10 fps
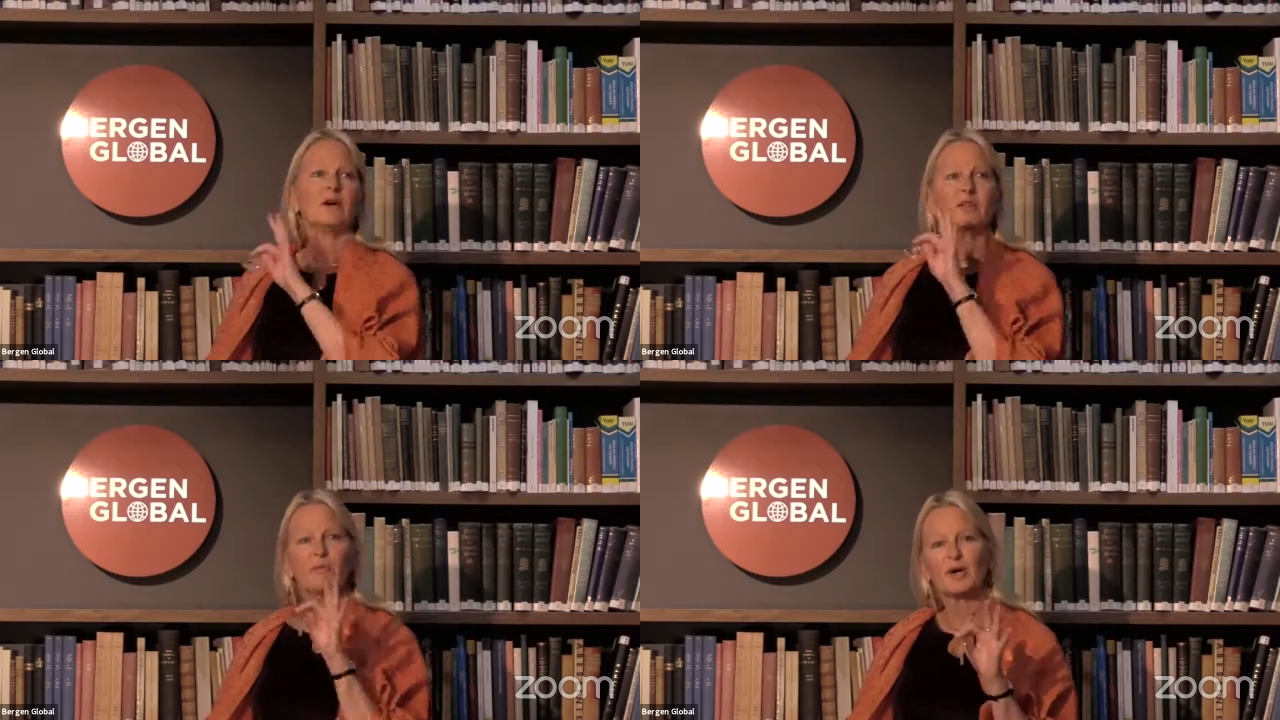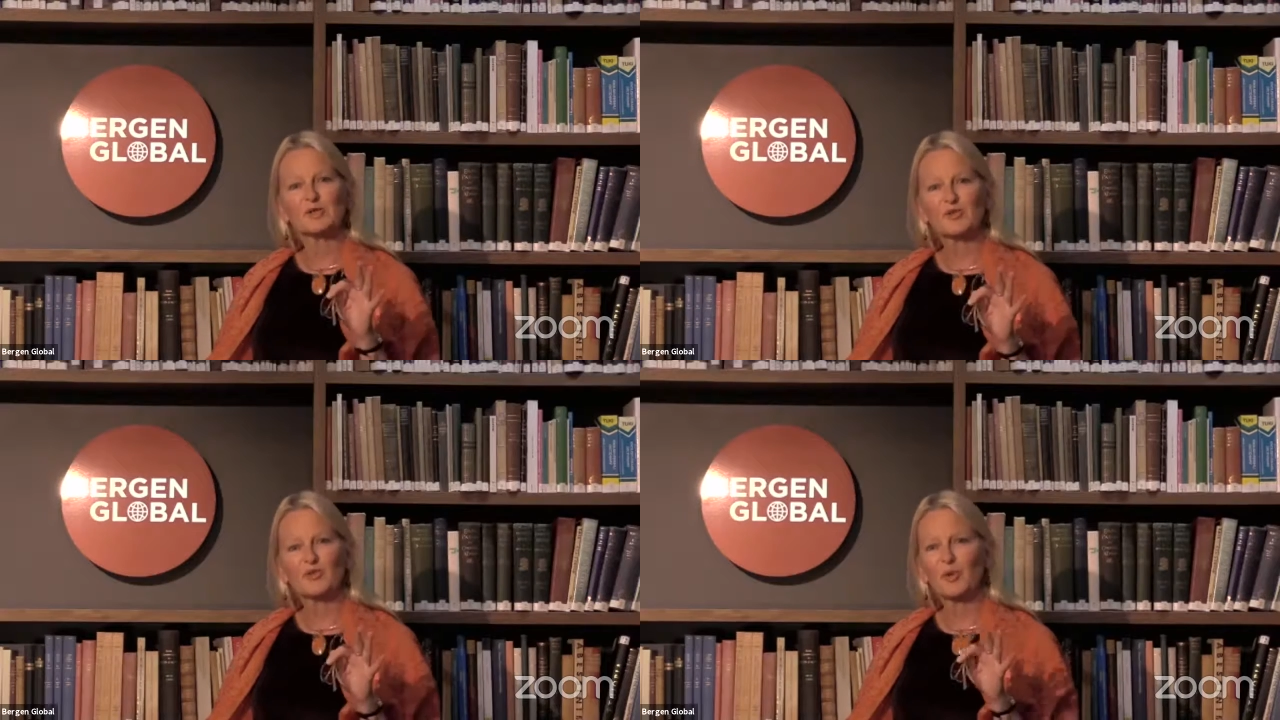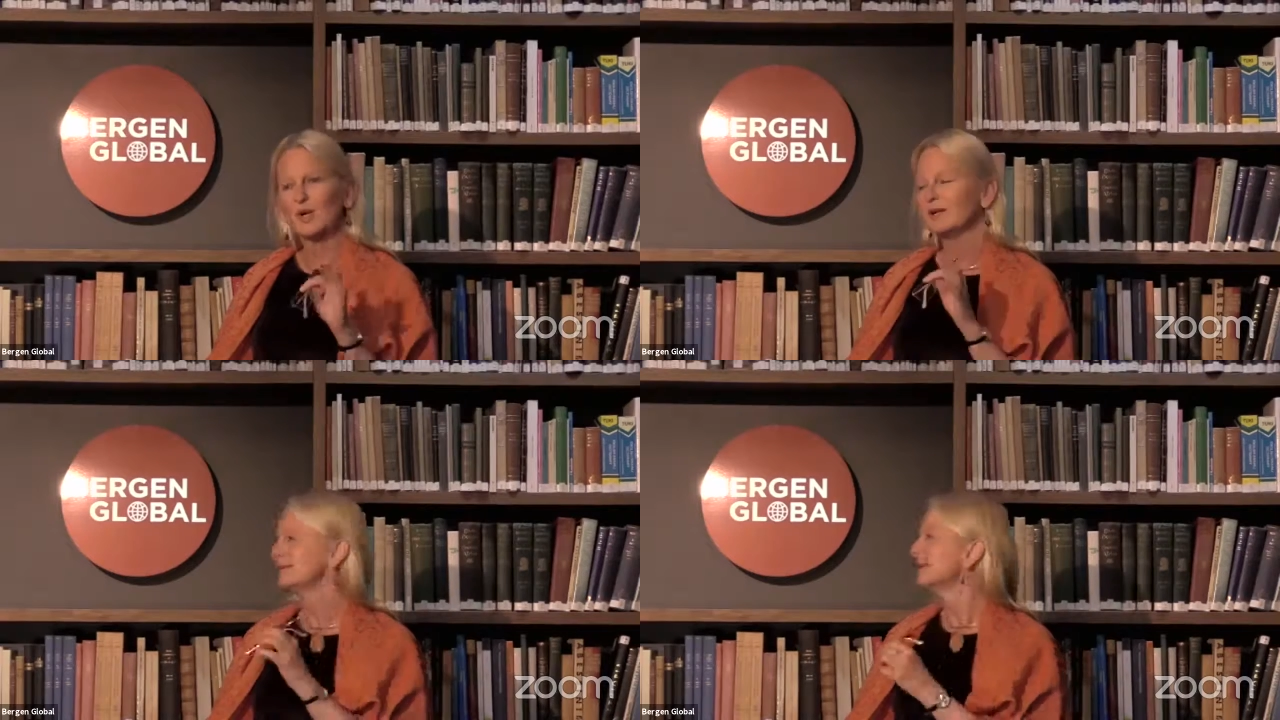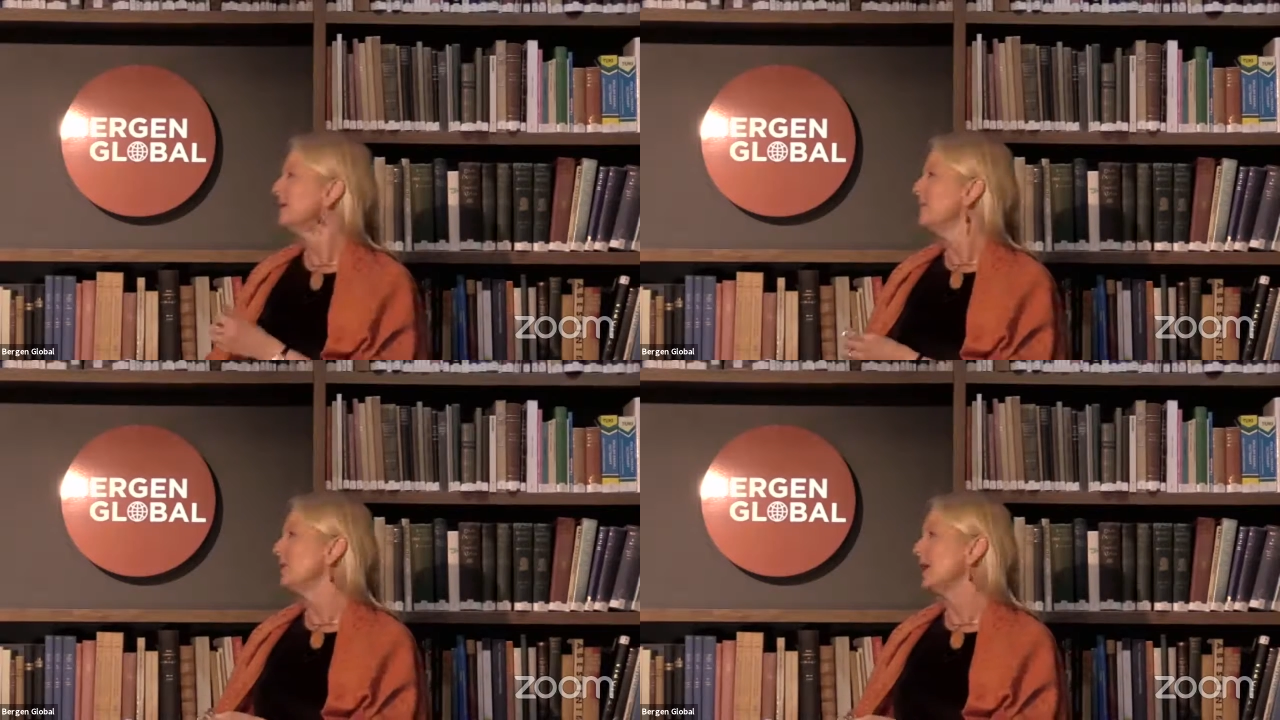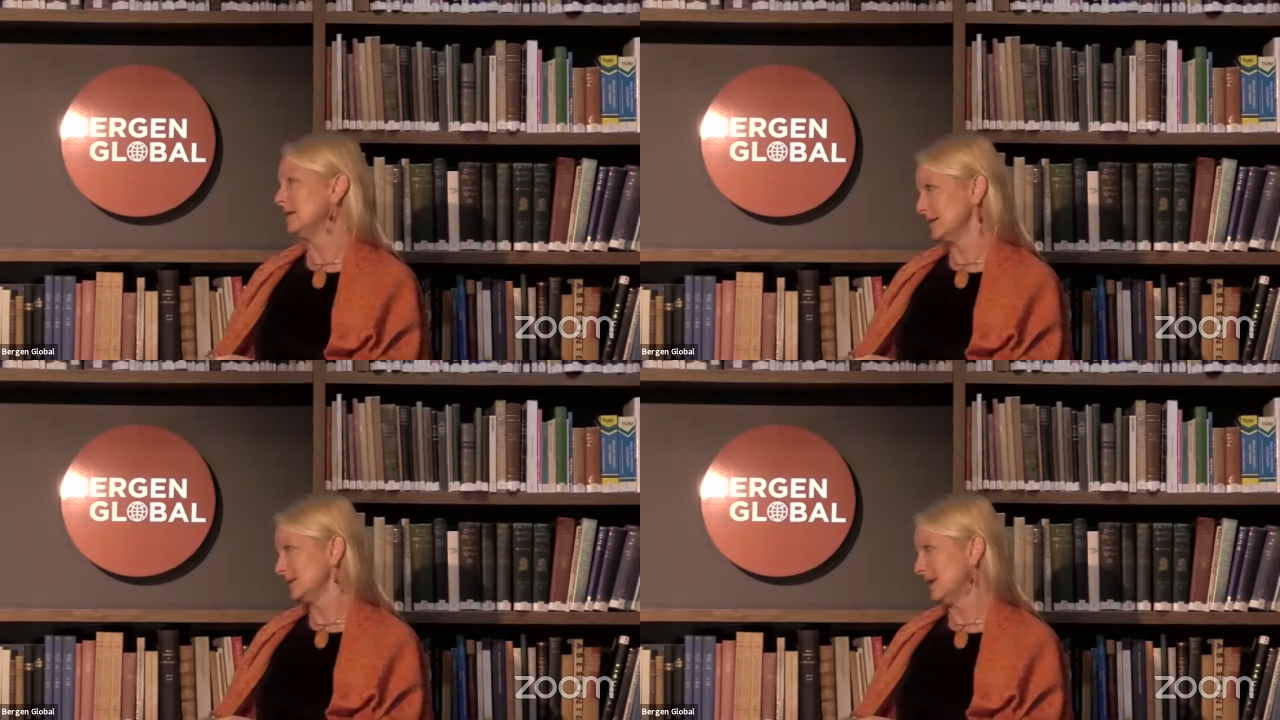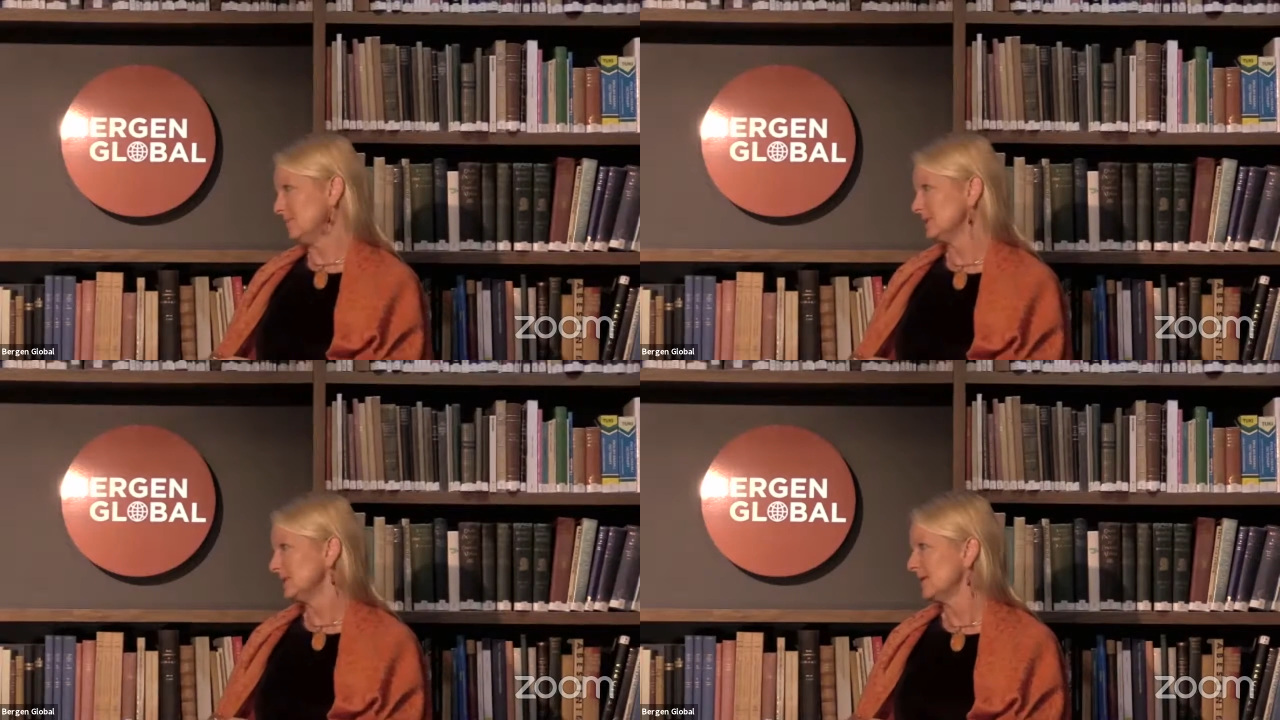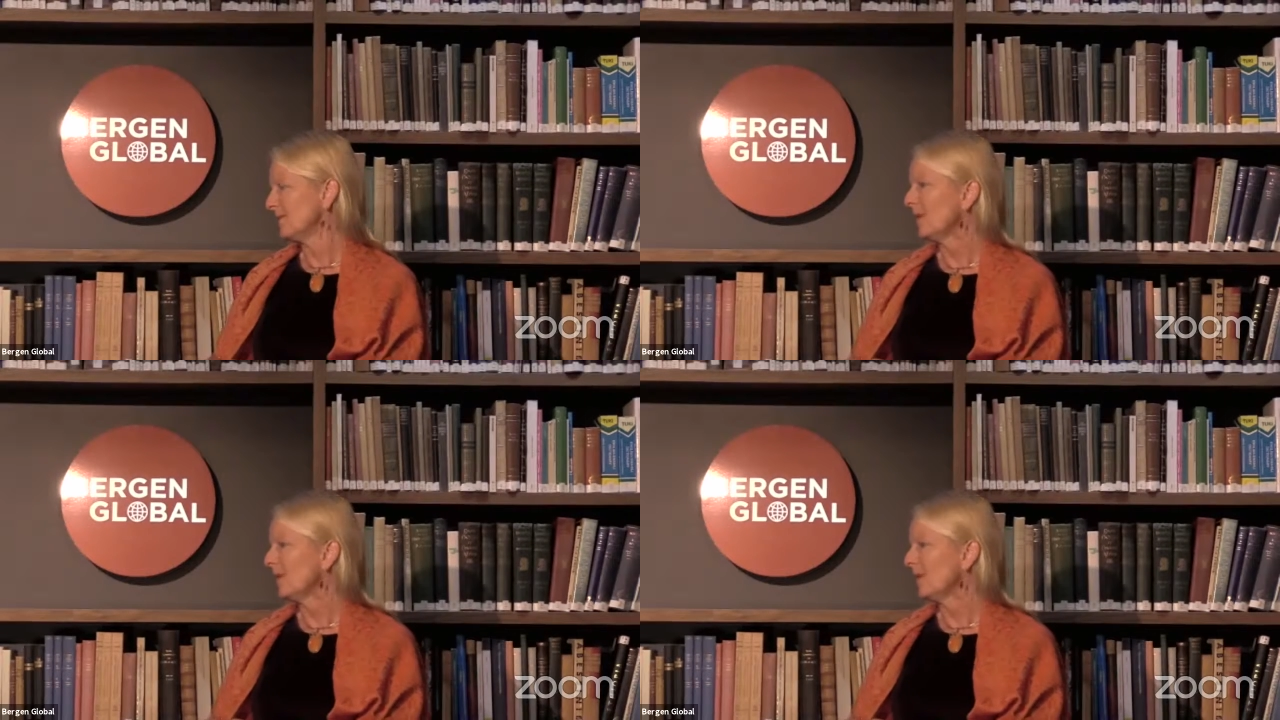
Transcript: in other parts of the world in other times.